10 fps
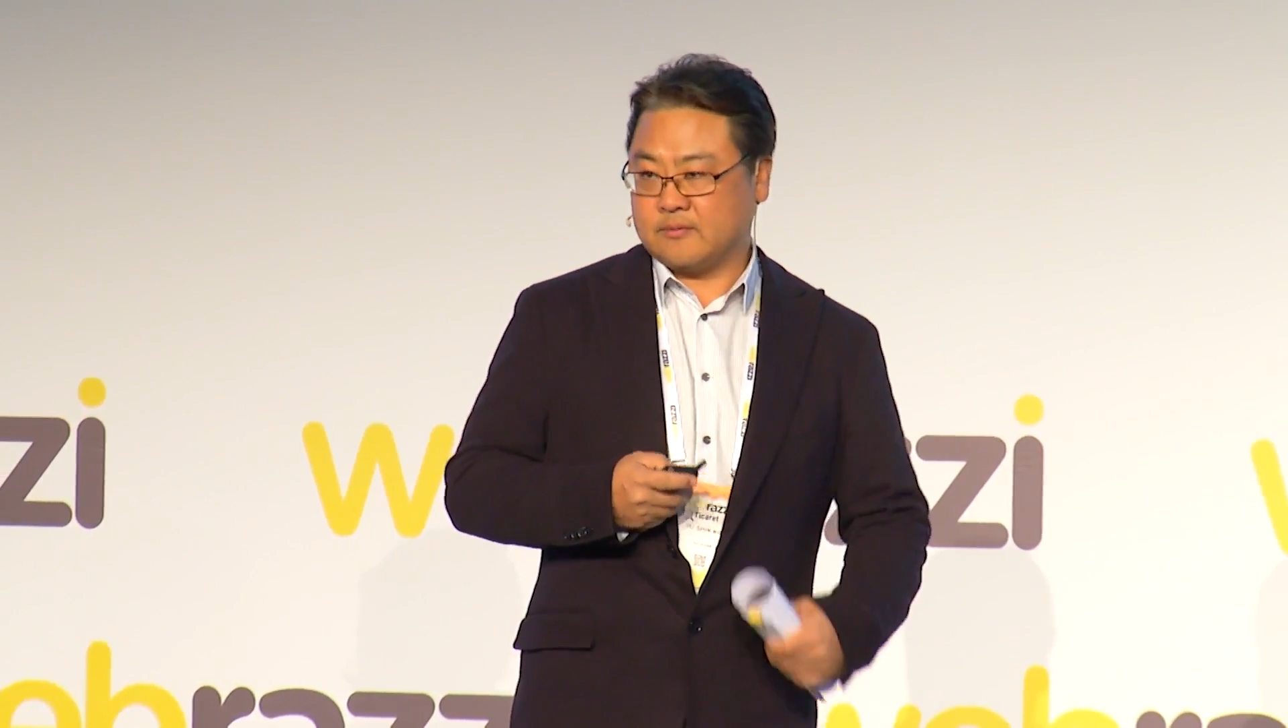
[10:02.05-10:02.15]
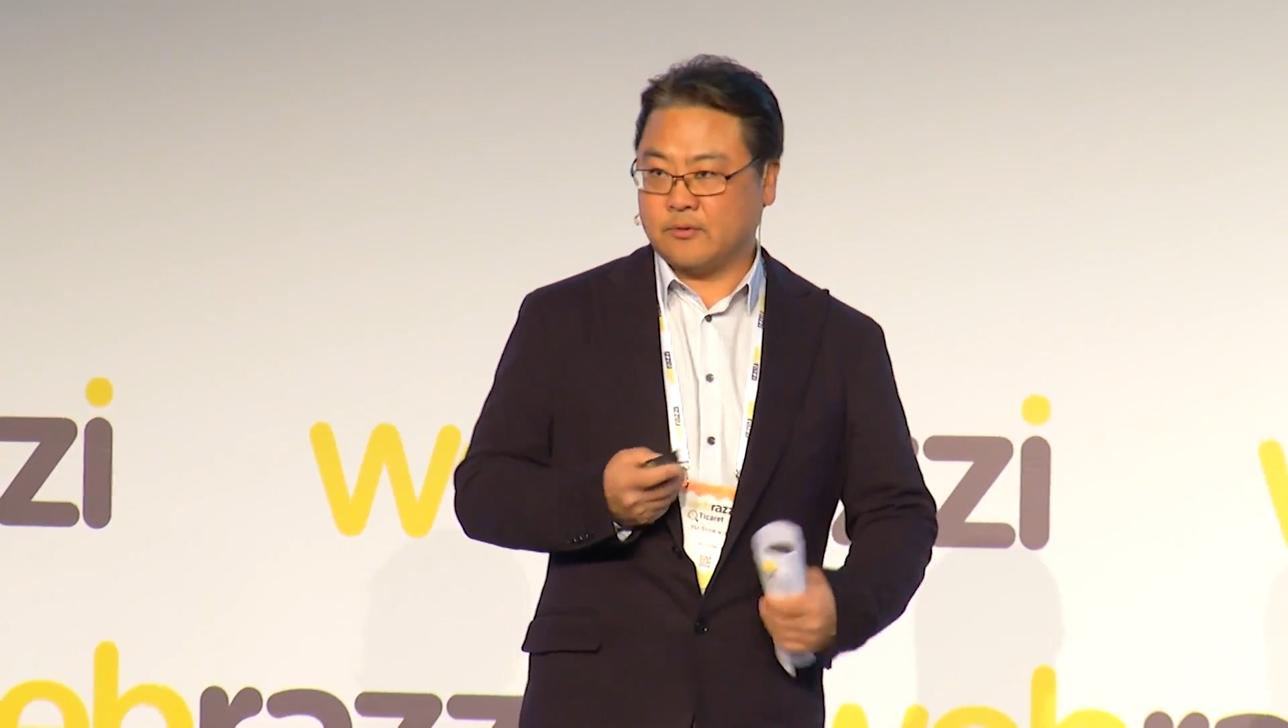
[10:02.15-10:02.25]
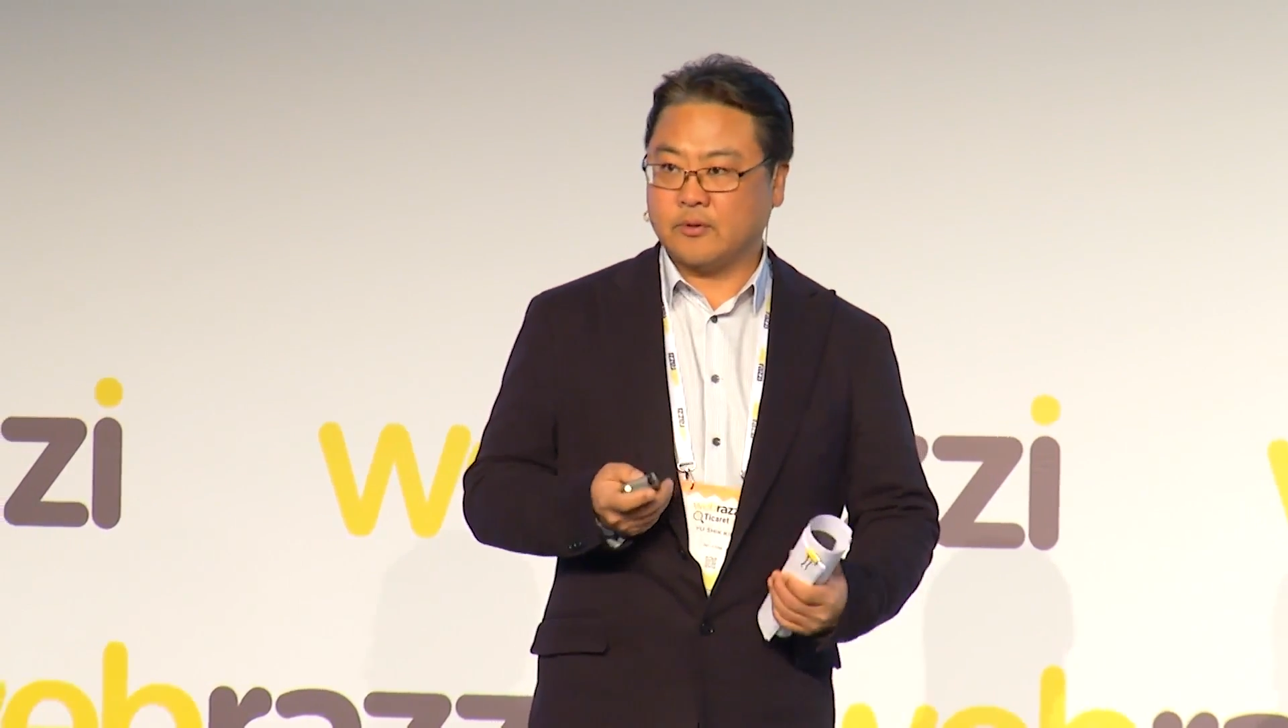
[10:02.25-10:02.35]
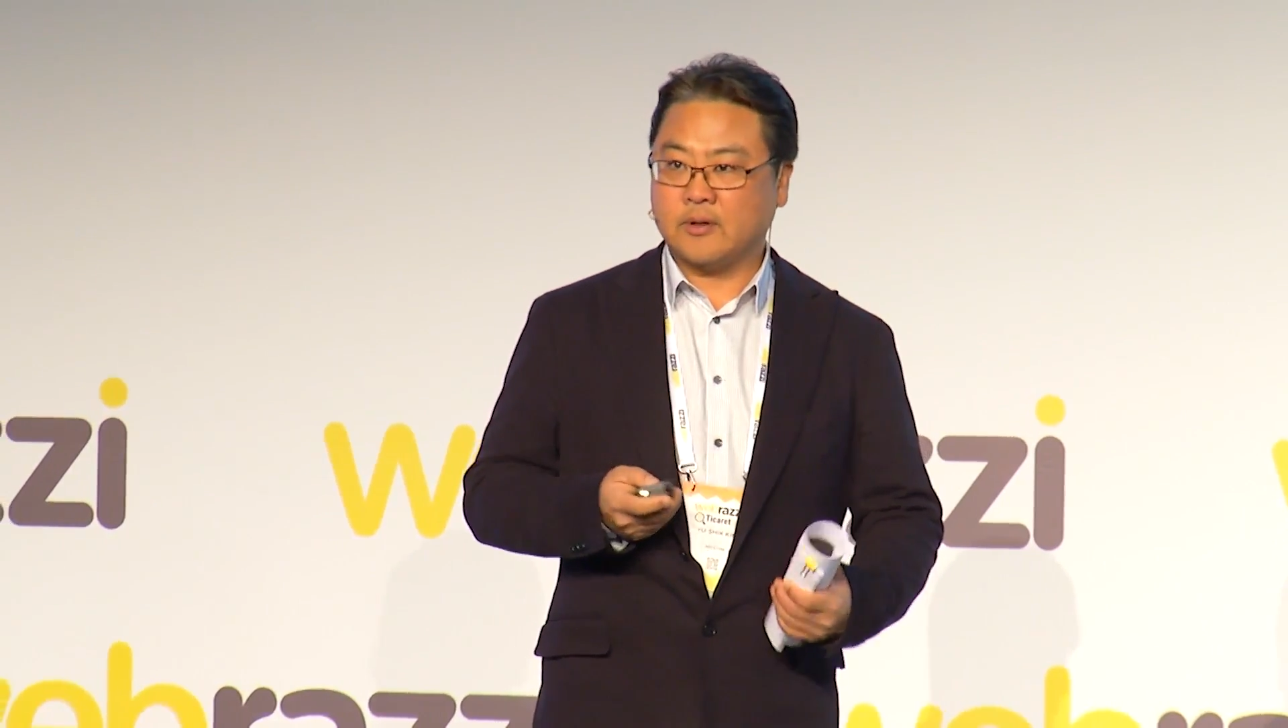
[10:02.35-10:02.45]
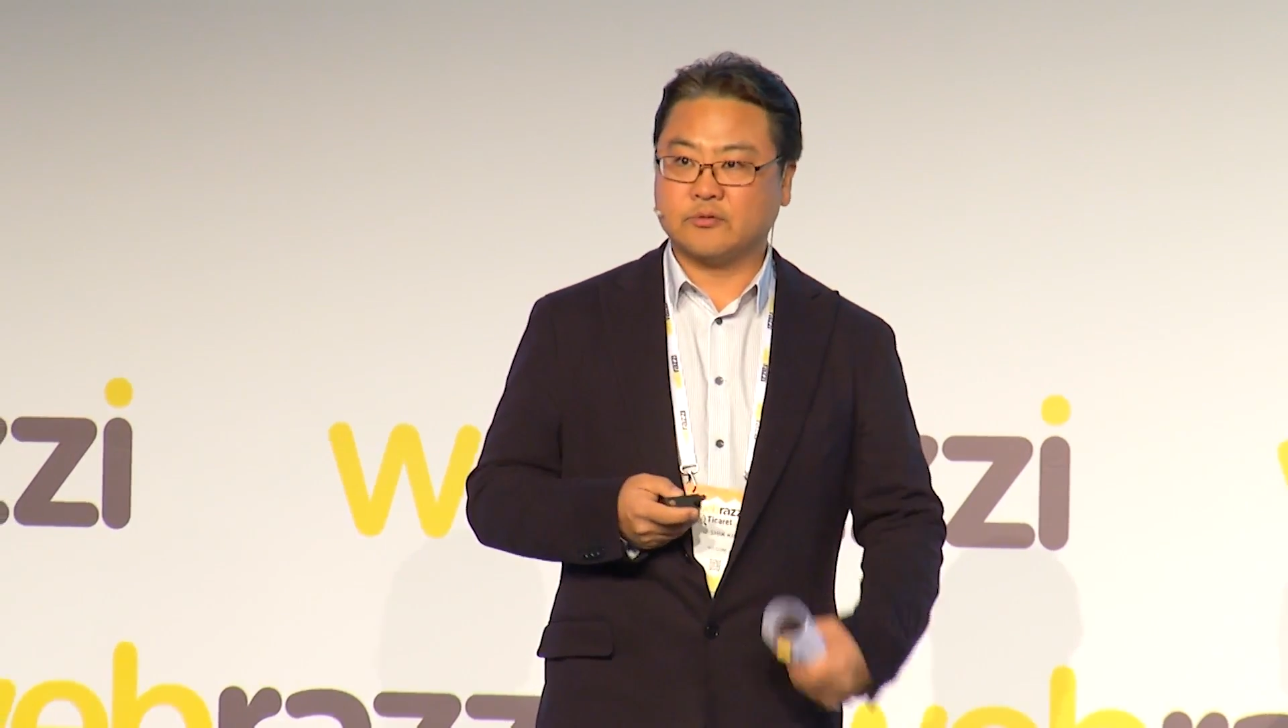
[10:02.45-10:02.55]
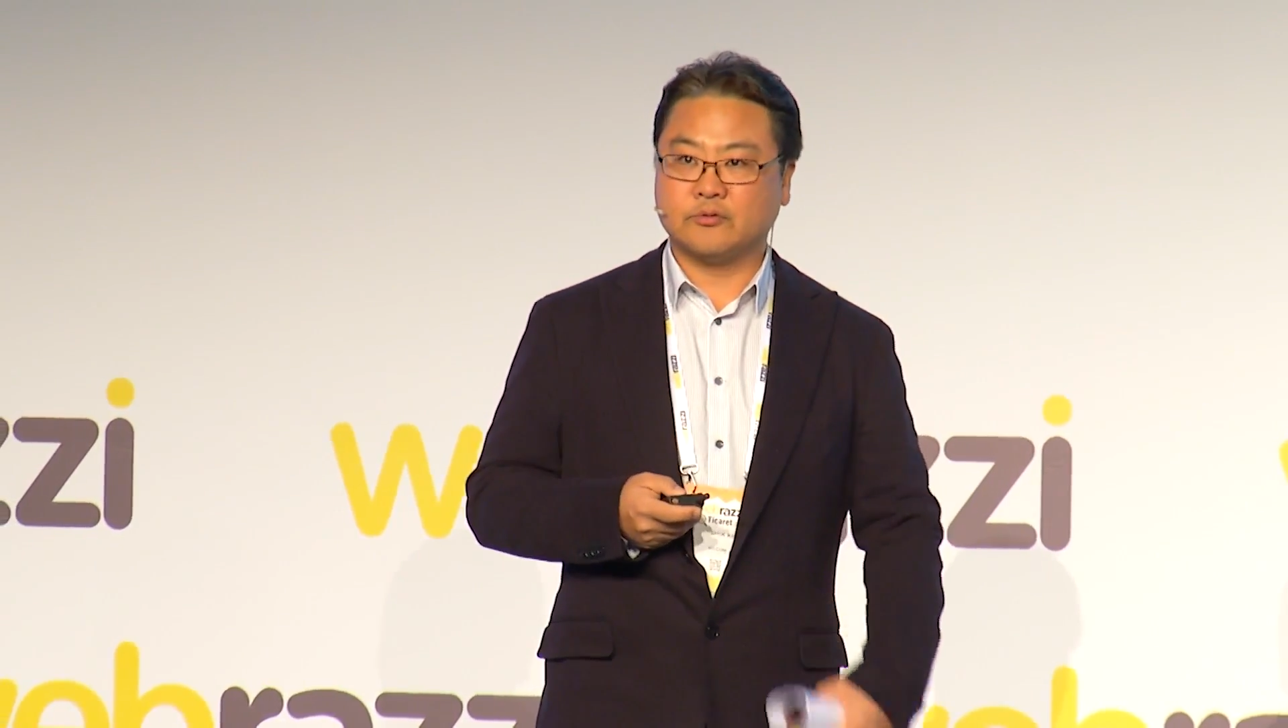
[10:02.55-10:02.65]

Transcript: don't know how to